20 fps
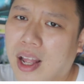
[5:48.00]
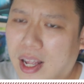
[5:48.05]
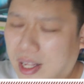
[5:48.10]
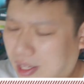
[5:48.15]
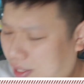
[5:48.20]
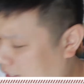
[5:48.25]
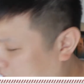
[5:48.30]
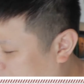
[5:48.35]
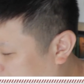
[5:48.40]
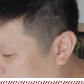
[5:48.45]

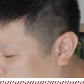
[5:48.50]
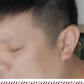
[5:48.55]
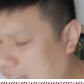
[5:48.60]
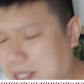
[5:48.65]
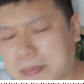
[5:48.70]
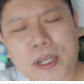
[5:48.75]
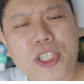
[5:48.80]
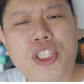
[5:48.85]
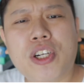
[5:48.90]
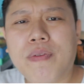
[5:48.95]
The
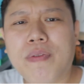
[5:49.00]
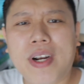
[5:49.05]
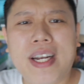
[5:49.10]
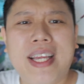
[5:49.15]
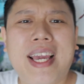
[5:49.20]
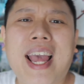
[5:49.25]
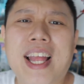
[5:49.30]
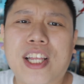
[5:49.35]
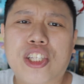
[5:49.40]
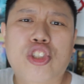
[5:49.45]
expansion
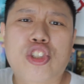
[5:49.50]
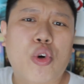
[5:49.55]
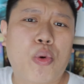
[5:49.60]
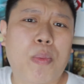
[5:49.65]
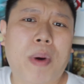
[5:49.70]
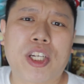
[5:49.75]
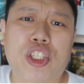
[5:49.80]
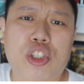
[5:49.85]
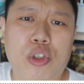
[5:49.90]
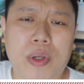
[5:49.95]
really adds so
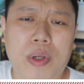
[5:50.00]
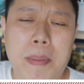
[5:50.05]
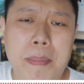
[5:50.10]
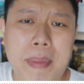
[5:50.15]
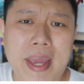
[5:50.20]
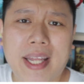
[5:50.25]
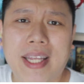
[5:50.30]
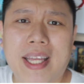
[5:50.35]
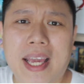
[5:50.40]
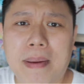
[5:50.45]
much to the
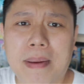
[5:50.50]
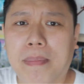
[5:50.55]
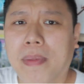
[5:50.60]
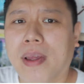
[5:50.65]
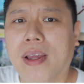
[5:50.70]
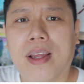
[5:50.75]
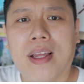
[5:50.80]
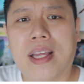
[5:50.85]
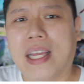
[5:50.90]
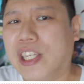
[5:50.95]
main game.
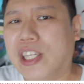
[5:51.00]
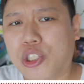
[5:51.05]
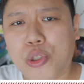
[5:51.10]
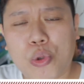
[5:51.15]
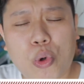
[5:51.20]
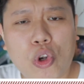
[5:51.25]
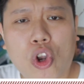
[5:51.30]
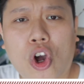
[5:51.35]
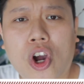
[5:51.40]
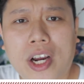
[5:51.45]
It's
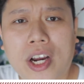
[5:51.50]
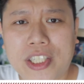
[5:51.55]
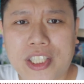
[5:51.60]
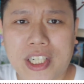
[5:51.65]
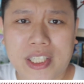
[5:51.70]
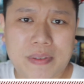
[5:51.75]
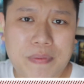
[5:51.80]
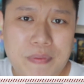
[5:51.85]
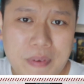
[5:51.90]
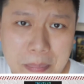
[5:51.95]
no longer
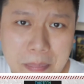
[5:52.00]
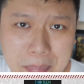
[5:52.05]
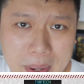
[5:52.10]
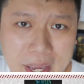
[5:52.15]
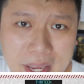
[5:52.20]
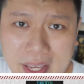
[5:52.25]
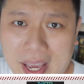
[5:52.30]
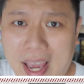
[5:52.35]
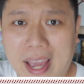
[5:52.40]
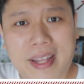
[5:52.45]
just
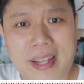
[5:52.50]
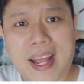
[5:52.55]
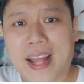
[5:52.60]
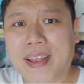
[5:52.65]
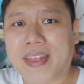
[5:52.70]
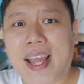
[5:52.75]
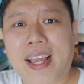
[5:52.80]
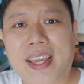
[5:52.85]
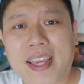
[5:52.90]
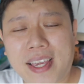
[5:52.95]
flipping and
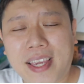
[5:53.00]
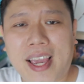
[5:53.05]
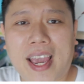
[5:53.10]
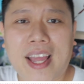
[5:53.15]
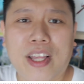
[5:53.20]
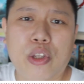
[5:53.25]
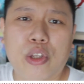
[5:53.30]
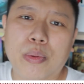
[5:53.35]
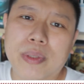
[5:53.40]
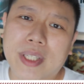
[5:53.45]
attacking
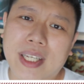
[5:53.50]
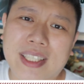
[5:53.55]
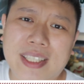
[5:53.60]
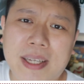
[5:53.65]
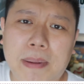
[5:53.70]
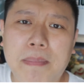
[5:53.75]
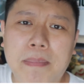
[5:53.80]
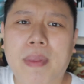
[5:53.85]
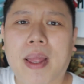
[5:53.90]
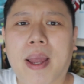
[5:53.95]
and using
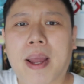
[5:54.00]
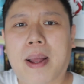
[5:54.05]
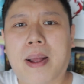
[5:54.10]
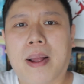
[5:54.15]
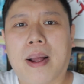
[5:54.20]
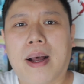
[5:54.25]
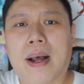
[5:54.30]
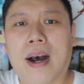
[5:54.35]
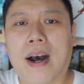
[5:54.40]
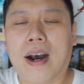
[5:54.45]
some
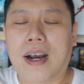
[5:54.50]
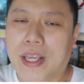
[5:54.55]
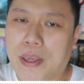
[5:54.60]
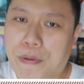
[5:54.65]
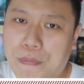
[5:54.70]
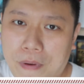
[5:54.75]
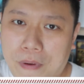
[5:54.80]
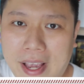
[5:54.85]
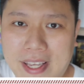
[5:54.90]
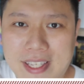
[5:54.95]

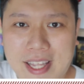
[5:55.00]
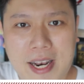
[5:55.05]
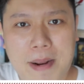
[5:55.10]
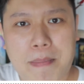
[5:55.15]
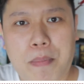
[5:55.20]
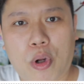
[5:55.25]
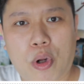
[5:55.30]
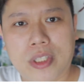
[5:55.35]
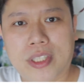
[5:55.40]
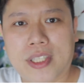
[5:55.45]
effects that the
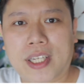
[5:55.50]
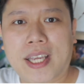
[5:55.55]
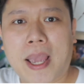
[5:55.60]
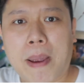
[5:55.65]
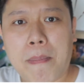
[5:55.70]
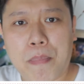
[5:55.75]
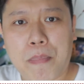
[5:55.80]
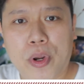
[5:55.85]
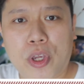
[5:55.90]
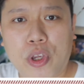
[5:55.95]
monster
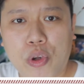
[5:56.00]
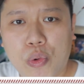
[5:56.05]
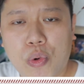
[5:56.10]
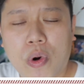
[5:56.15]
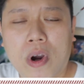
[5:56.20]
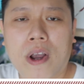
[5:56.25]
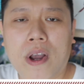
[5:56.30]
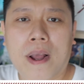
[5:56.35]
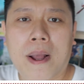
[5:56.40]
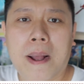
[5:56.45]
can bring
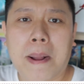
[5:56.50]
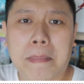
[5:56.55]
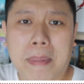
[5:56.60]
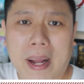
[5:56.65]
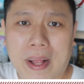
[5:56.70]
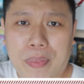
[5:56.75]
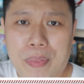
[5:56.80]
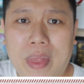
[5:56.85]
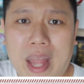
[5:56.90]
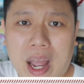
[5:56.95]
you,
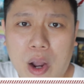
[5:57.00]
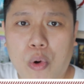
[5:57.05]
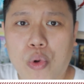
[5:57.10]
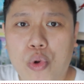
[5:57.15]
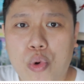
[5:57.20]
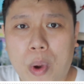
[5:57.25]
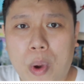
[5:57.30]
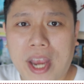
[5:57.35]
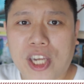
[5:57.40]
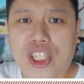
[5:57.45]
but now
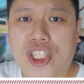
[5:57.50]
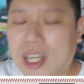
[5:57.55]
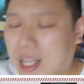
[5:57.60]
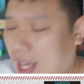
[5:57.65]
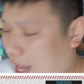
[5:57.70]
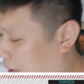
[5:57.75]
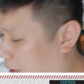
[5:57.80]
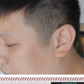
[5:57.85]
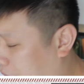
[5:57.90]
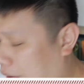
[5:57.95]
you actually
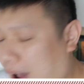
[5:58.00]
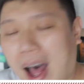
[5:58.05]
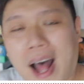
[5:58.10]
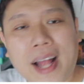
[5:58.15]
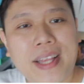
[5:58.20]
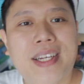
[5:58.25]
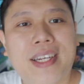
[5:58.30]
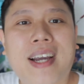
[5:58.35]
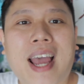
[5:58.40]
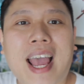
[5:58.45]
have
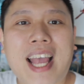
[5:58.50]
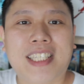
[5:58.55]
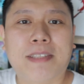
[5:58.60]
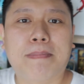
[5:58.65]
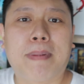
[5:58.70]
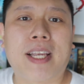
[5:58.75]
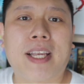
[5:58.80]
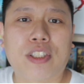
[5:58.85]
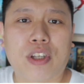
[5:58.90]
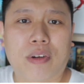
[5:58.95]
other
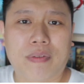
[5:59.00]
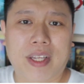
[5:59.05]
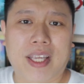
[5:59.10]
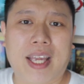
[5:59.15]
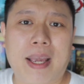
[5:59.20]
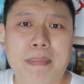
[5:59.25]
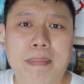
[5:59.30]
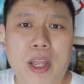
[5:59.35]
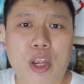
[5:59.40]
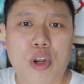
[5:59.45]
aspects of the
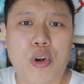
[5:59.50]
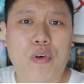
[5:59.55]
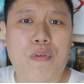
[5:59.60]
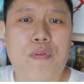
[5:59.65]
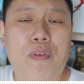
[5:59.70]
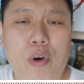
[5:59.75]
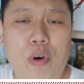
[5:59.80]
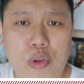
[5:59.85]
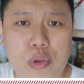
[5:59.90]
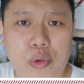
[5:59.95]
game that you look
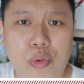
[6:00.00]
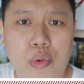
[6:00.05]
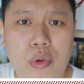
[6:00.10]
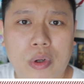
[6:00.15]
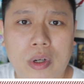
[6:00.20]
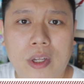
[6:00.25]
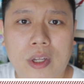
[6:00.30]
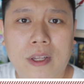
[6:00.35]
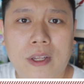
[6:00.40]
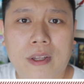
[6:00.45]
forward to.
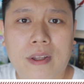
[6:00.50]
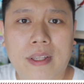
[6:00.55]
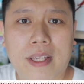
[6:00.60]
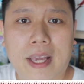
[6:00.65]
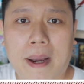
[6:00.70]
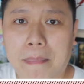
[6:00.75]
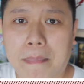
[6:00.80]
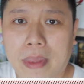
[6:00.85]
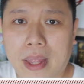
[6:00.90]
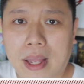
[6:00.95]

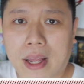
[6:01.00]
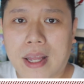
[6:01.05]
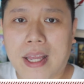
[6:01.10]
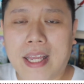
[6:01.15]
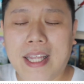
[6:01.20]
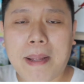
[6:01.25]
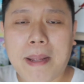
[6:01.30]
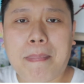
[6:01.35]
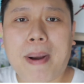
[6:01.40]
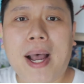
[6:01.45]
Yeah.
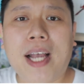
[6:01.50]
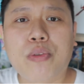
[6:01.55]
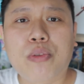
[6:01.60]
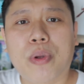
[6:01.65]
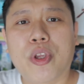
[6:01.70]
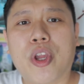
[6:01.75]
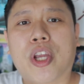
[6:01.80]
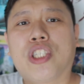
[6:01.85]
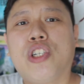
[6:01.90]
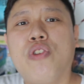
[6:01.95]
In the past,
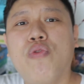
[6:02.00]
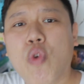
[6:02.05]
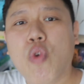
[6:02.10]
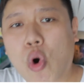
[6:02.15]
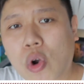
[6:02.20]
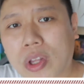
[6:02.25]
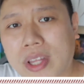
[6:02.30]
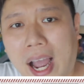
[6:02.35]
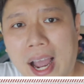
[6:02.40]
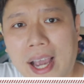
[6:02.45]
when you actually
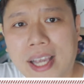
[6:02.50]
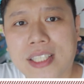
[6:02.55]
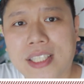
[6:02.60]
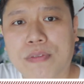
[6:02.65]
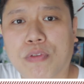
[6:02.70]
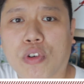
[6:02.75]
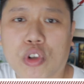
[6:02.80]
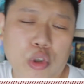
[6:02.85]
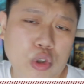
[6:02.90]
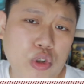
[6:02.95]
roll dice,
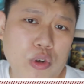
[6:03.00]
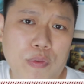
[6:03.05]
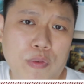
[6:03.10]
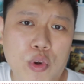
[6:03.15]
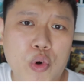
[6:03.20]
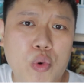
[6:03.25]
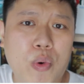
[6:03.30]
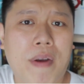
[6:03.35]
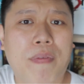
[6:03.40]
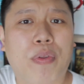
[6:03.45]
for those of
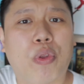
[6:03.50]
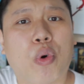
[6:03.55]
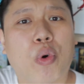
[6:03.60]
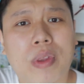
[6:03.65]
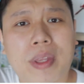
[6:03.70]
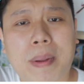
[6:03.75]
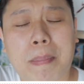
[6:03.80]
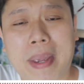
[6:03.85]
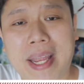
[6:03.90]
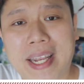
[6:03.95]
you who have
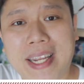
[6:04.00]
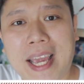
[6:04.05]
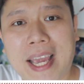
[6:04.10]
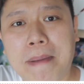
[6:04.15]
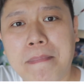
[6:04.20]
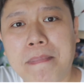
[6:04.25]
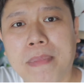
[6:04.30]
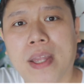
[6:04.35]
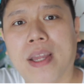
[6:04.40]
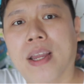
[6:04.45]
known the main
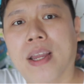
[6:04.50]
game,